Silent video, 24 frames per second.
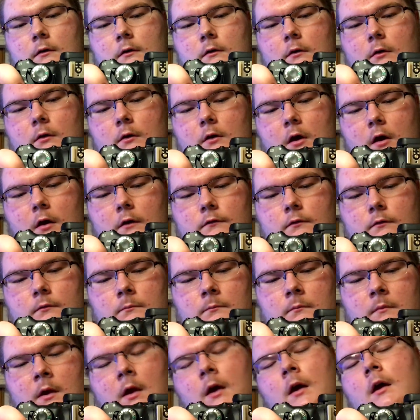lot of
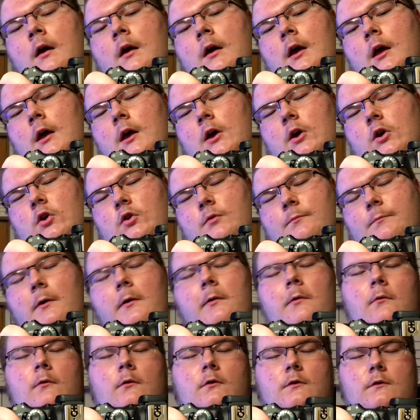them you
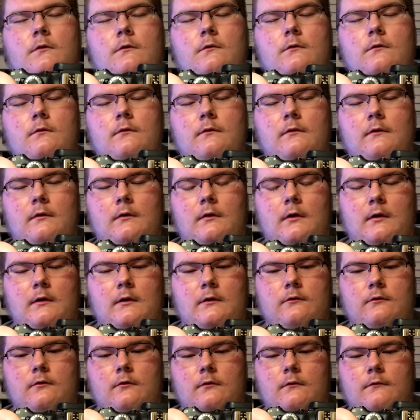probably won't use
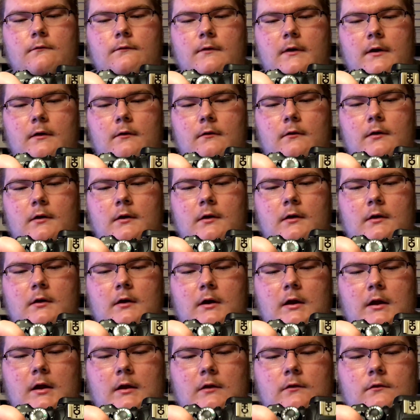unless you're a very
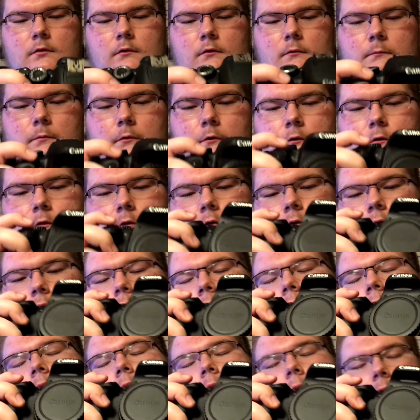kind of into it person. You
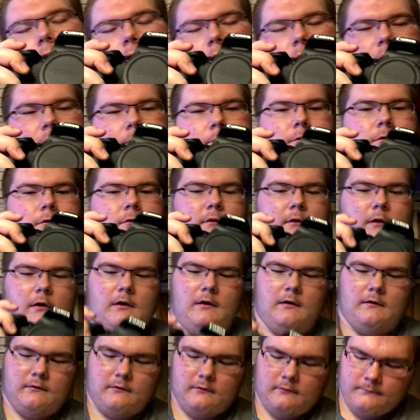want everything
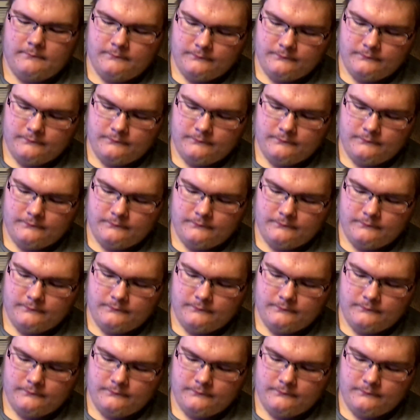precise.